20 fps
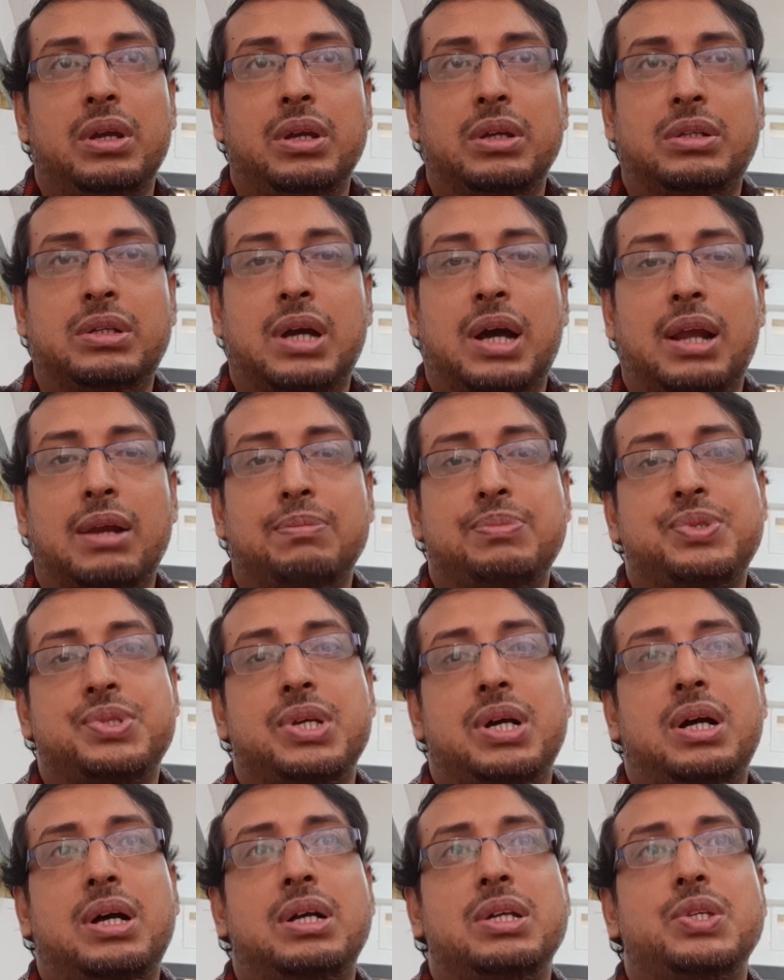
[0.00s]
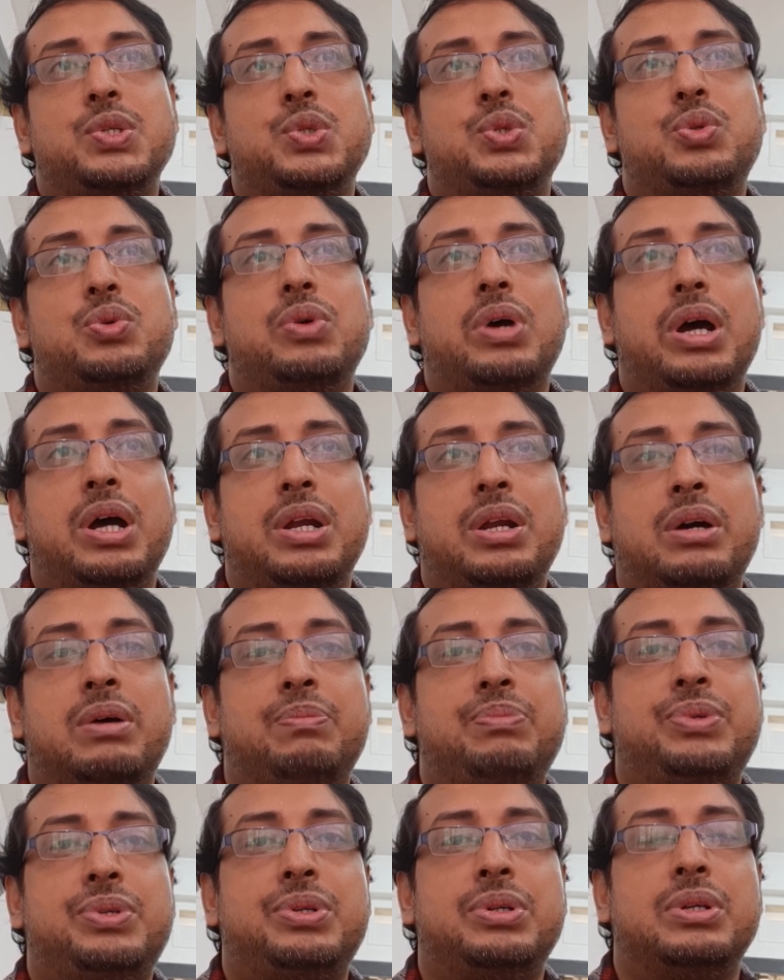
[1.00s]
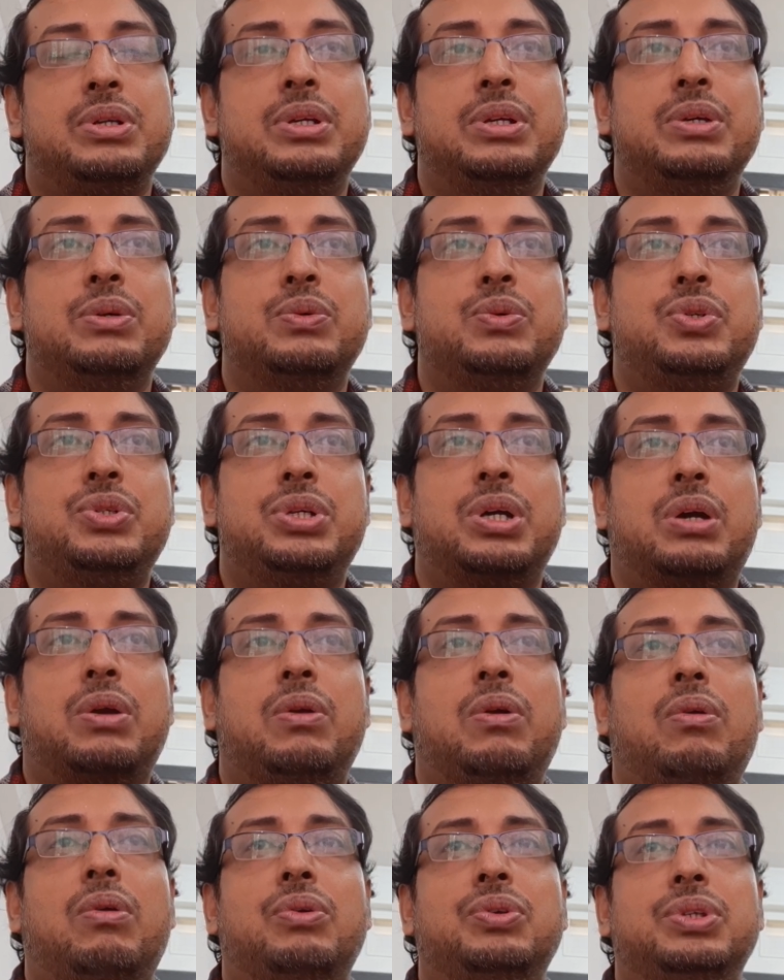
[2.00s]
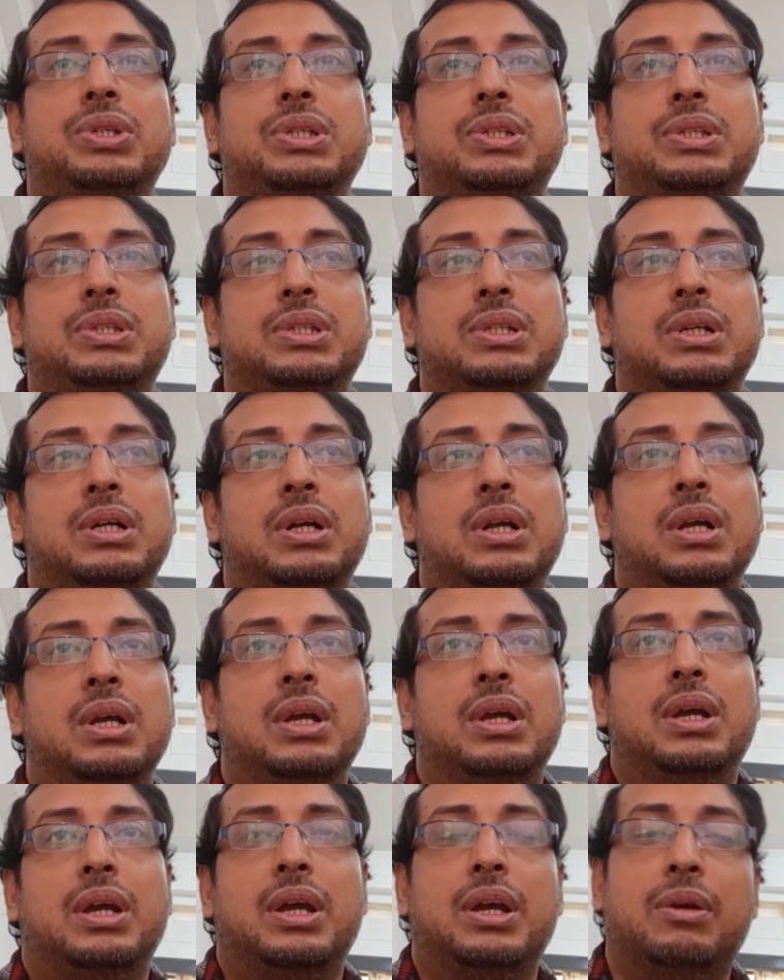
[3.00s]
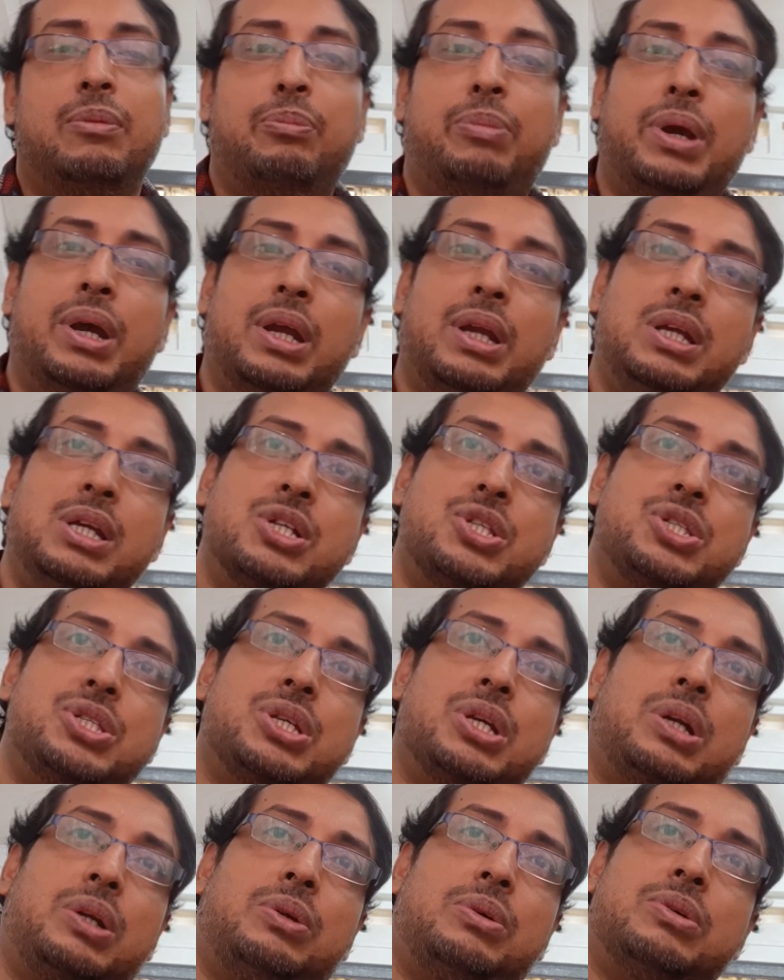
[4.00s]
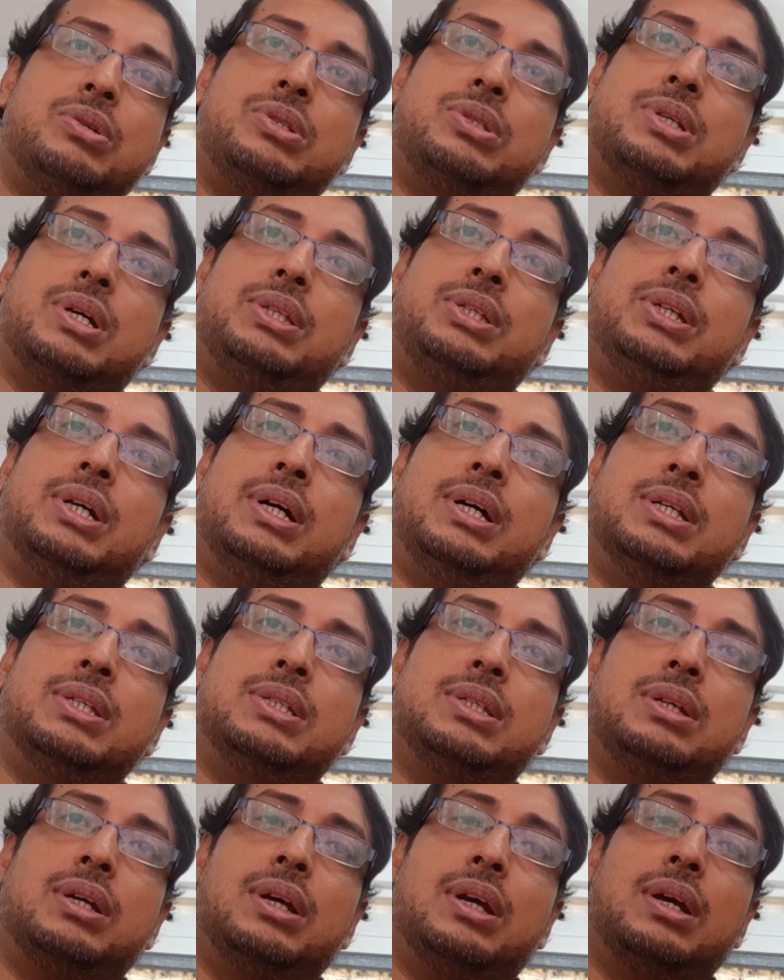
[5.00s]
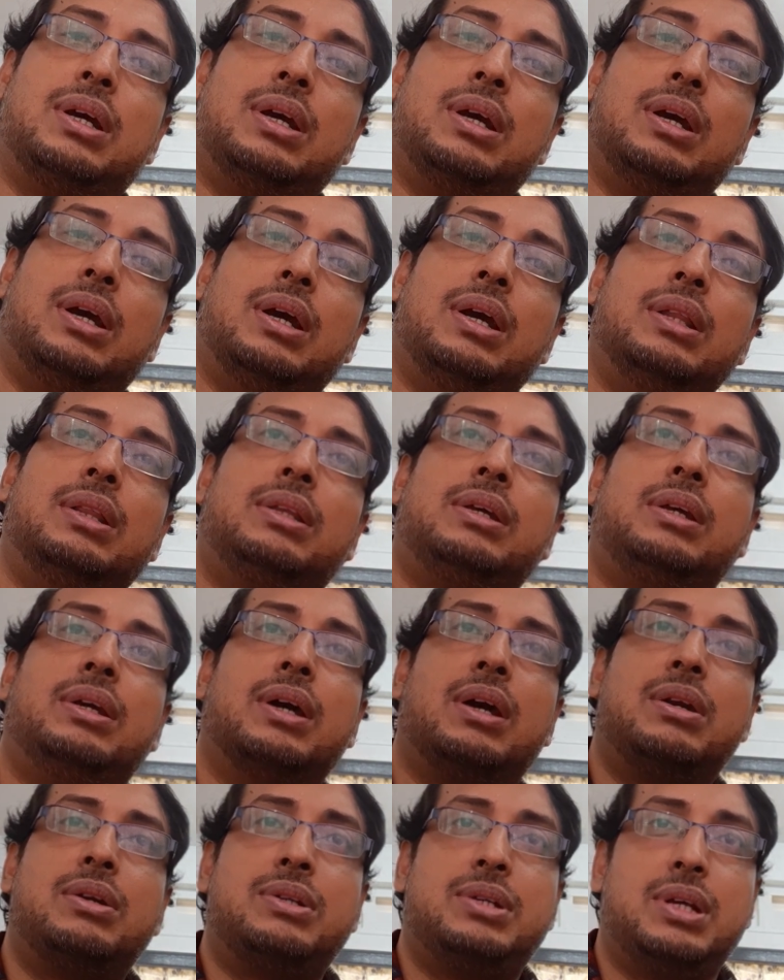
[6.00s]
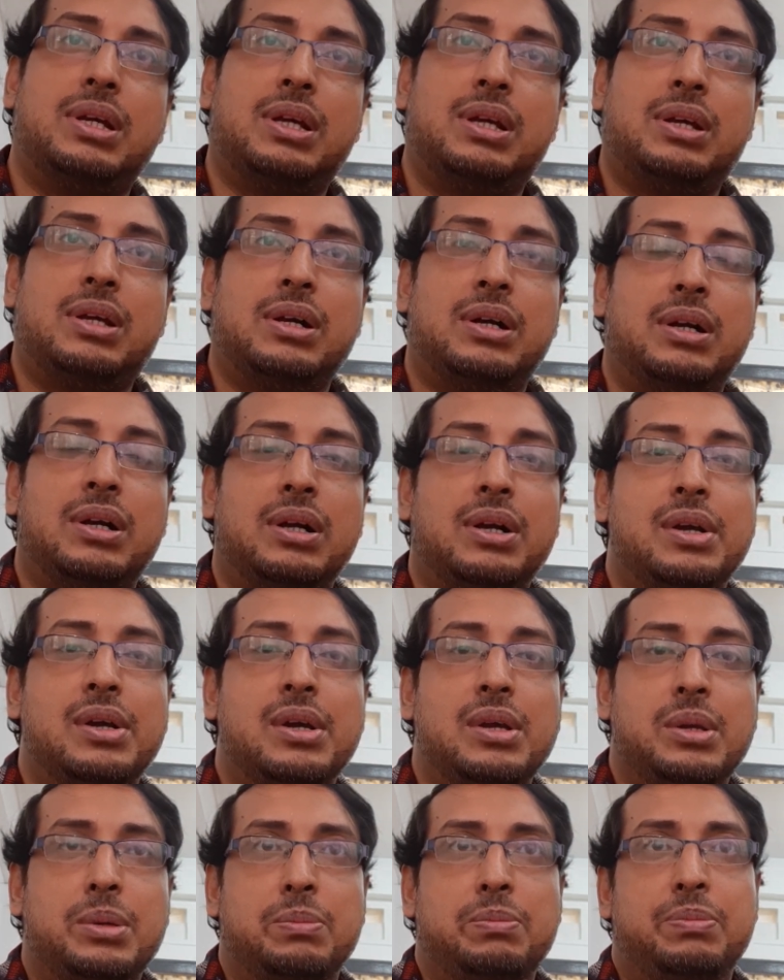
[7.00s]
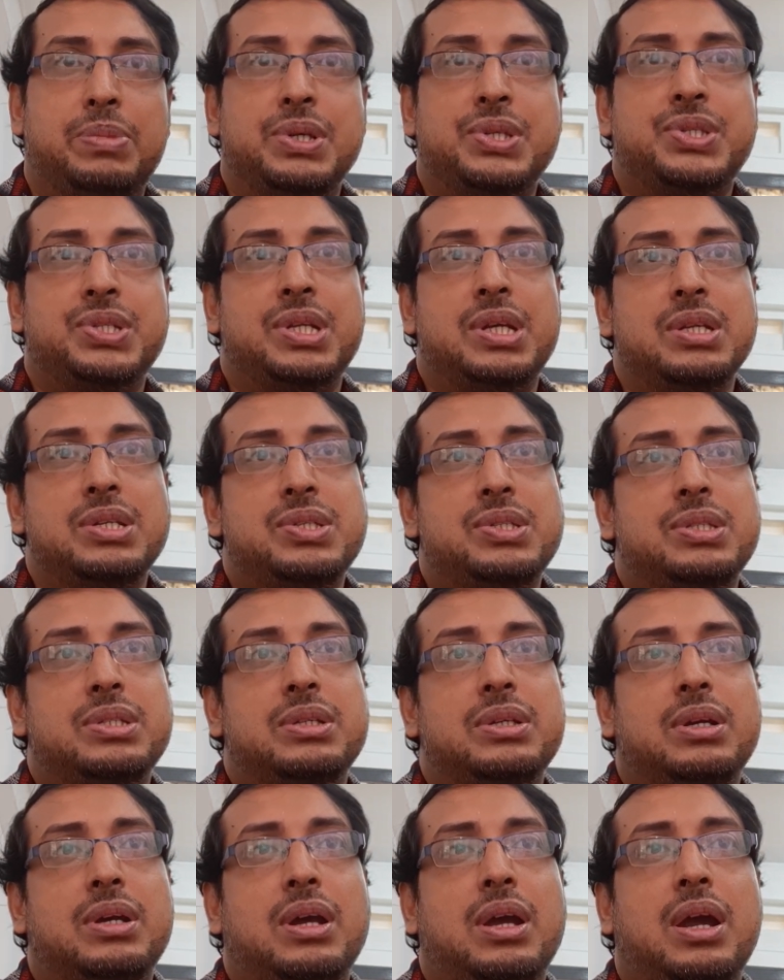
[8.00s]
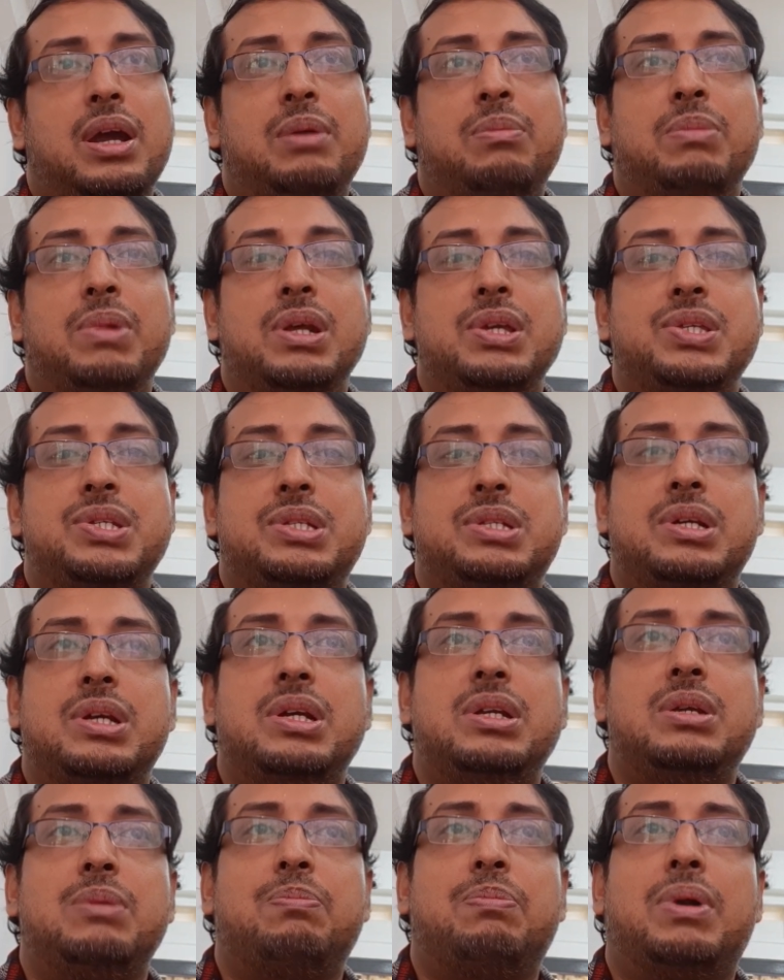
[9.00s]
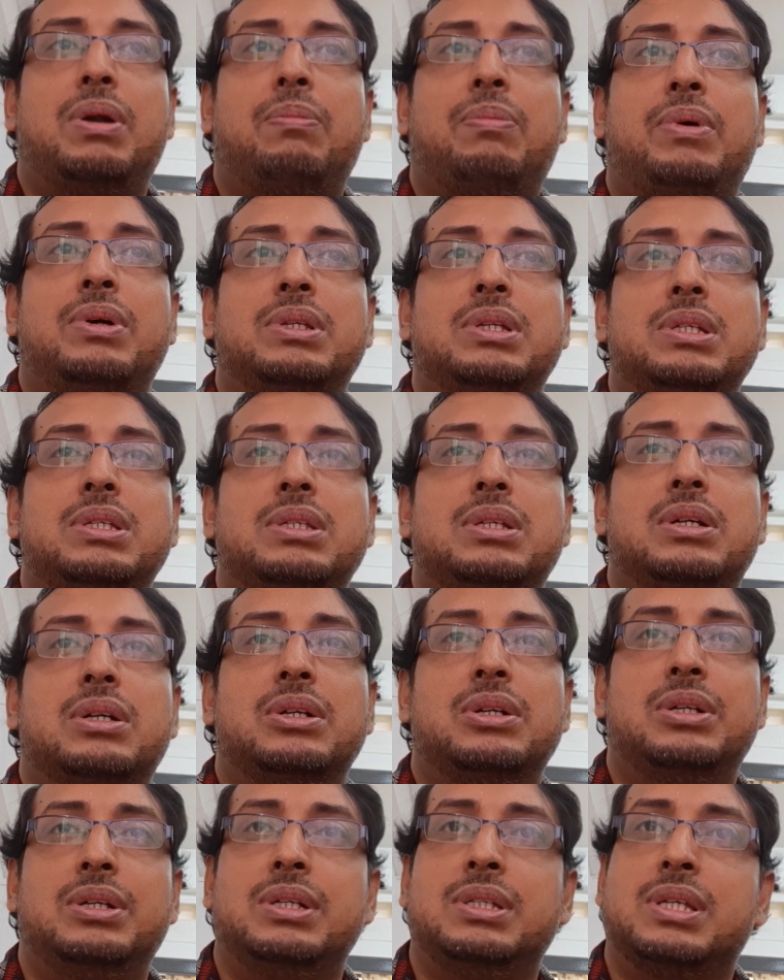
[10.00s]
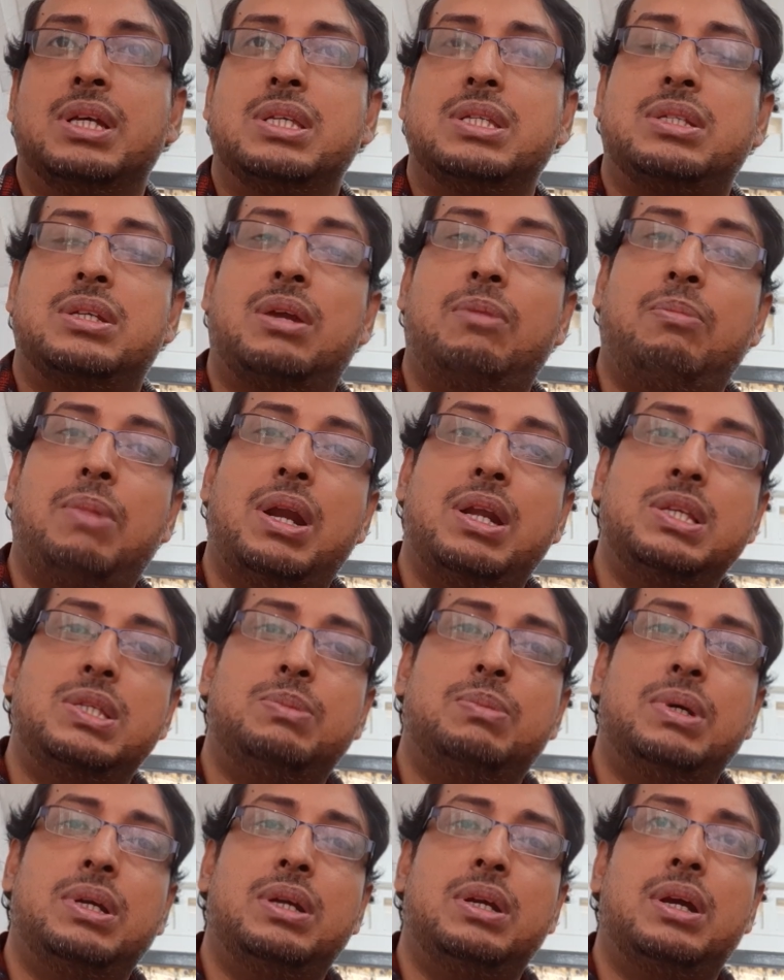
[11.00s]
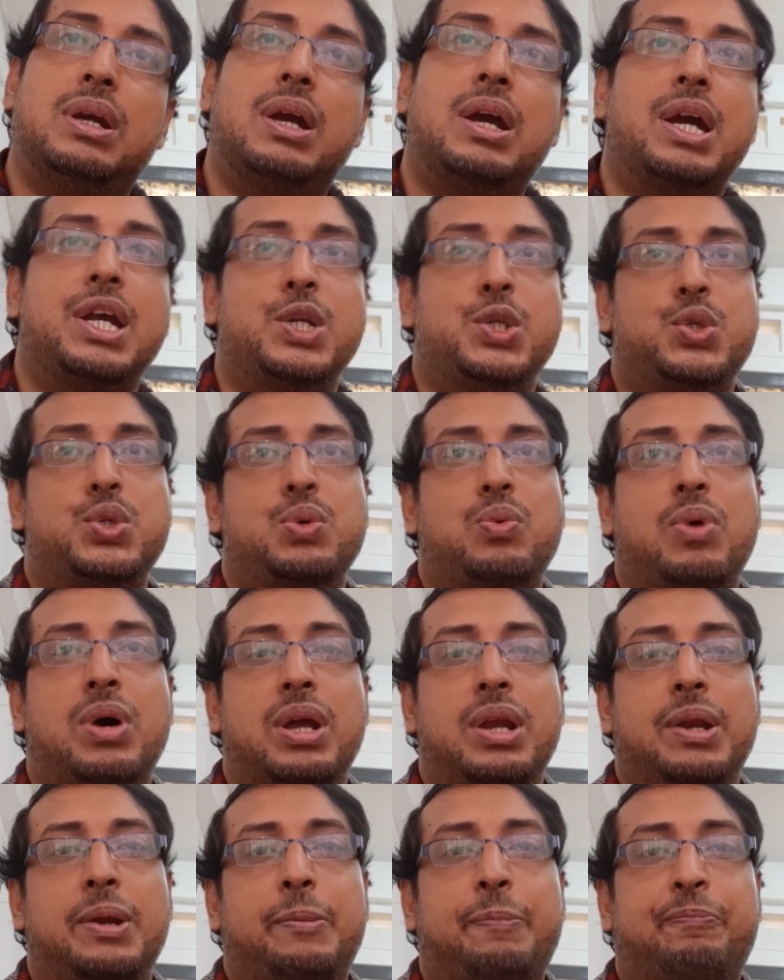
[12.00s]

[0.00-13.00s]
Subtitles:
It helps us to adopt new technologies in various sectors such as healthcare tech, business, administrative purposes, disaster management, and so on.